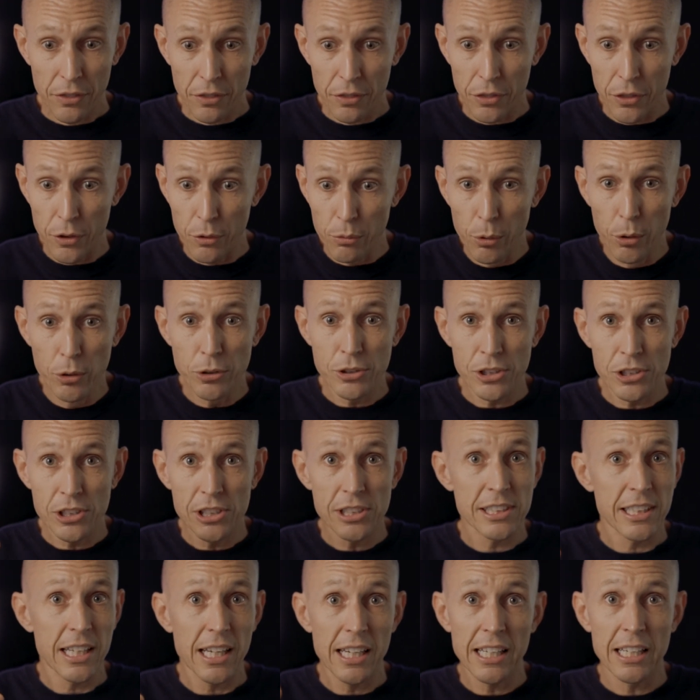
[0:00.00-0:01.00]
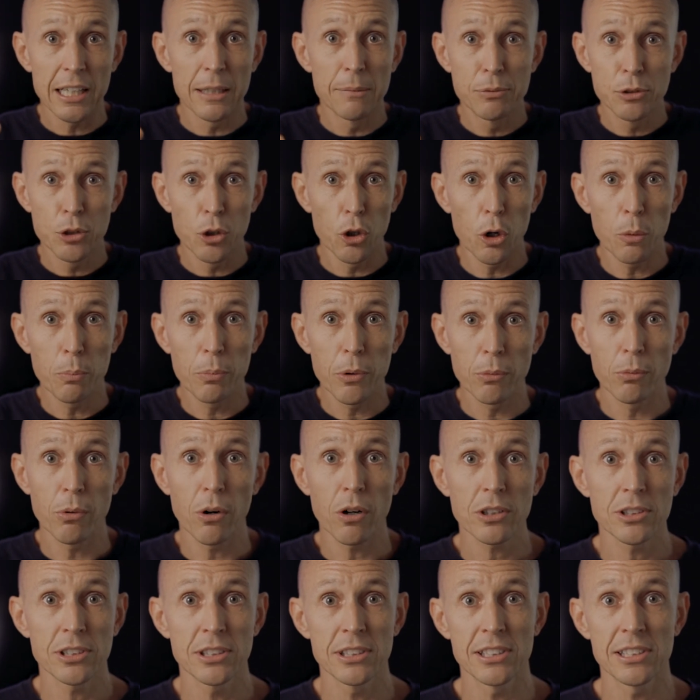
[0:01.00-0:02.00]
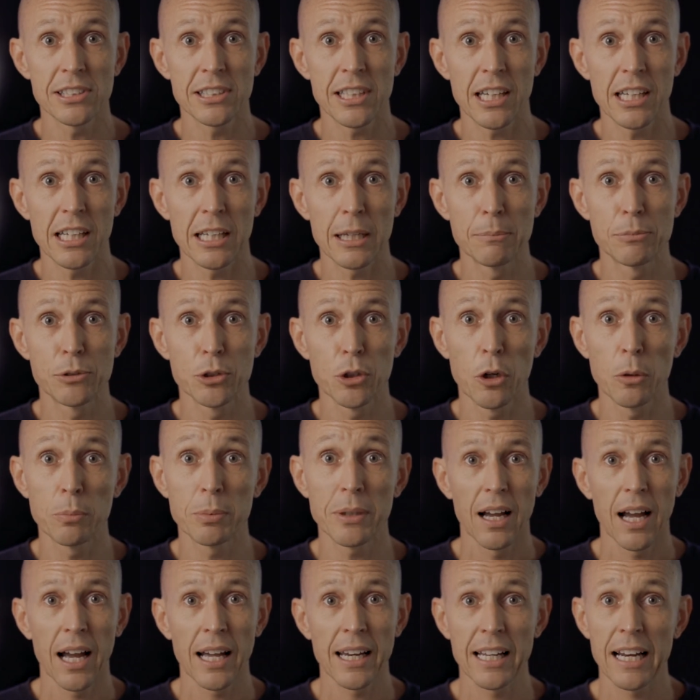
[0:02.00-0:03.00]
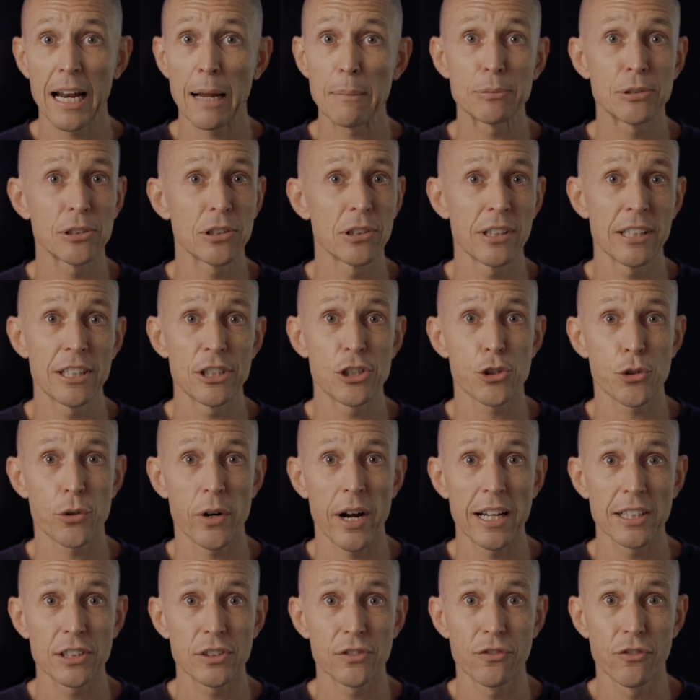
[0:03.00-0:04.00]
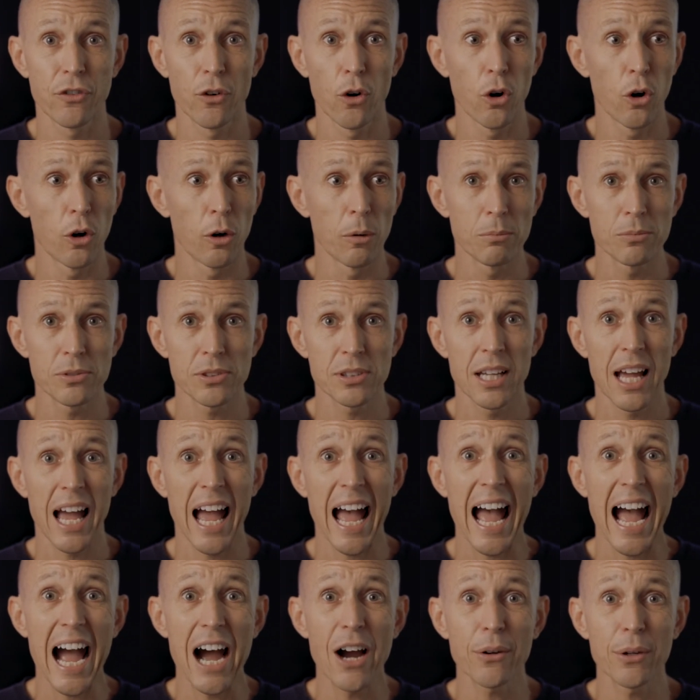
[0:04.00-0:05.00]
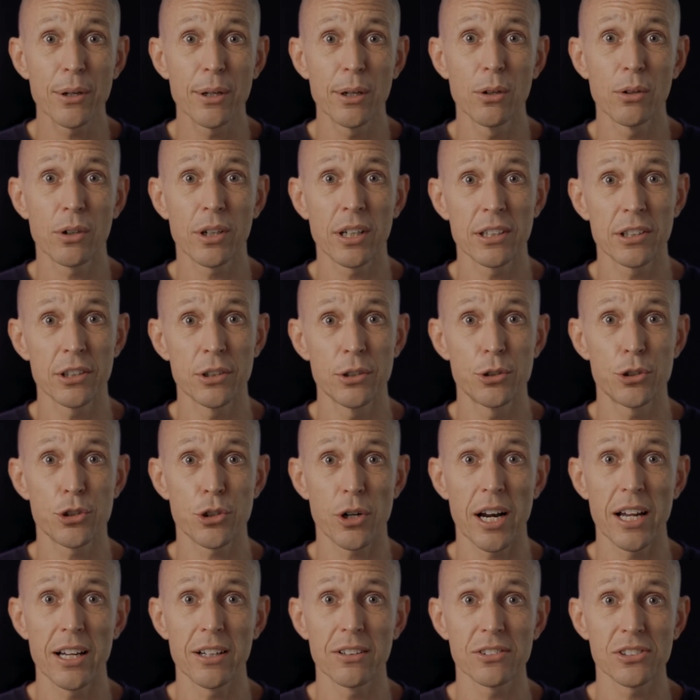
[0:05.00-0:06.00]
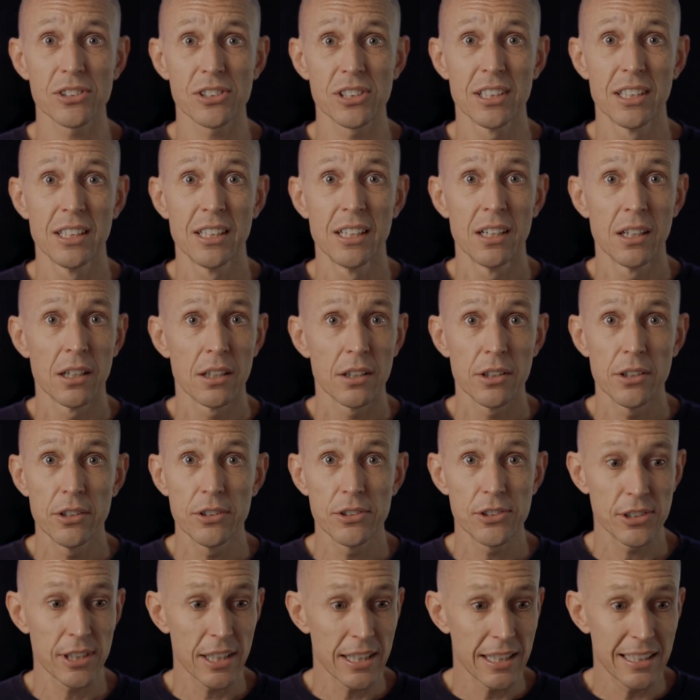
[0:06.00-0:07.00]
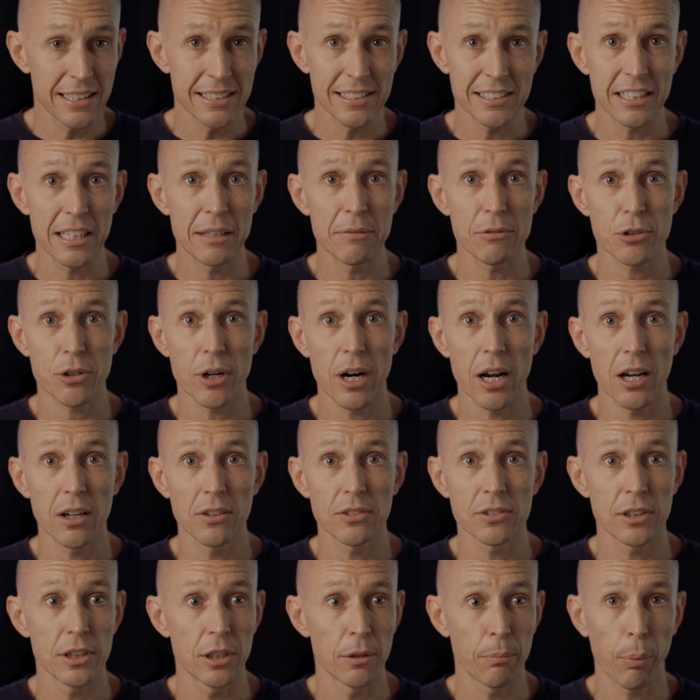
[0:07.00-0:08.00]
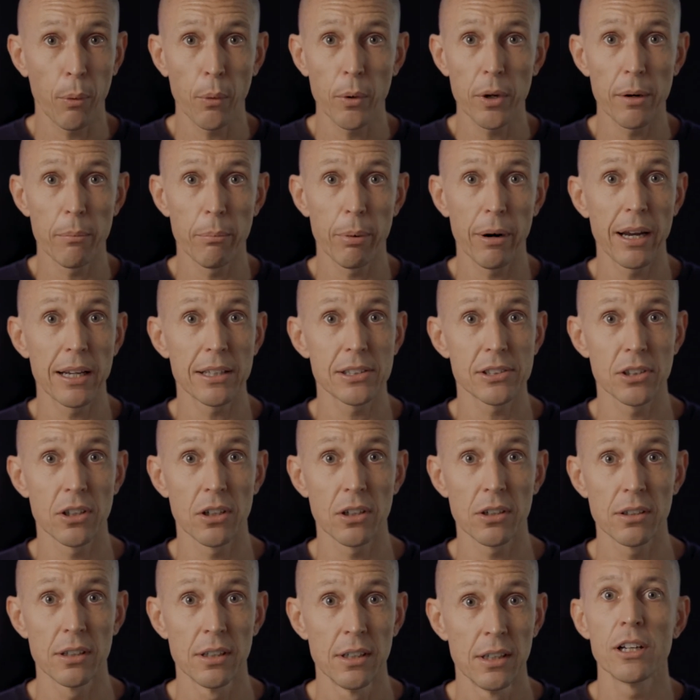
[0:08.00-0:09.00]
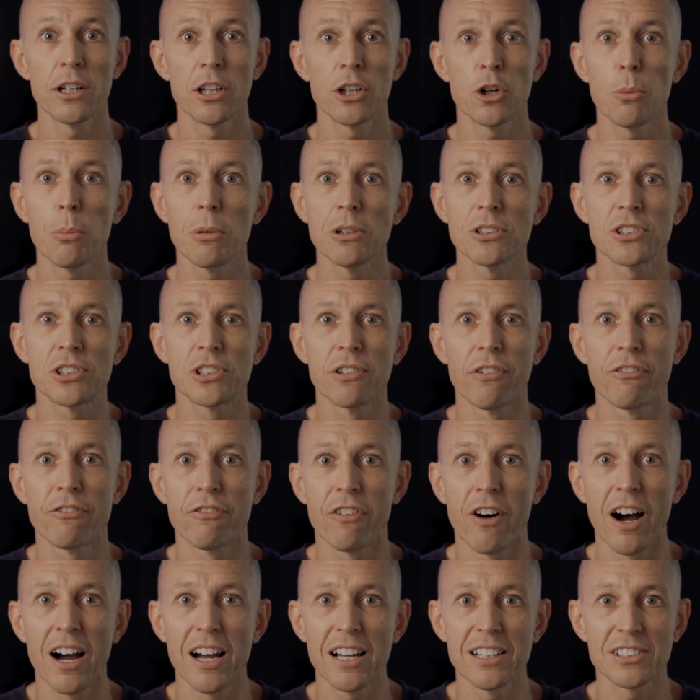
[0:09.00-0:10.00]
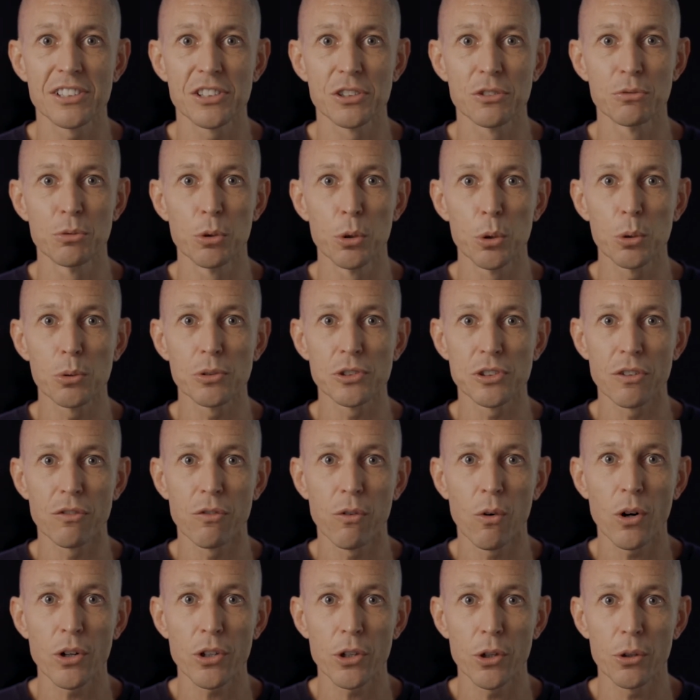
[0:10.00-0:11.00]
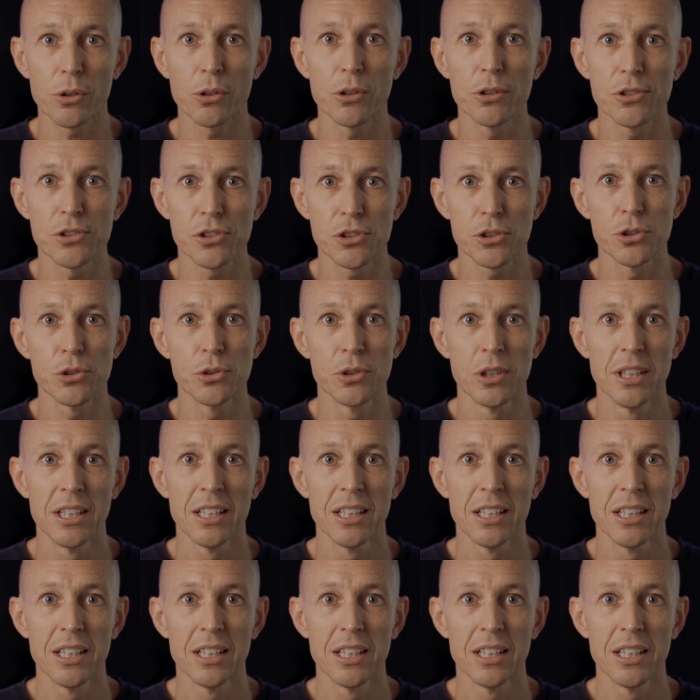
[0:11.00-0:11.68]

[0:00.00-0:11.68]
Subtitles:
the roots are just getting absorbed, the rocks are just getting absorbed, and it absolutely transforms how you look at new trails. You see these steep trails, you pull your brakes on. It almost defies the rules of what you're used to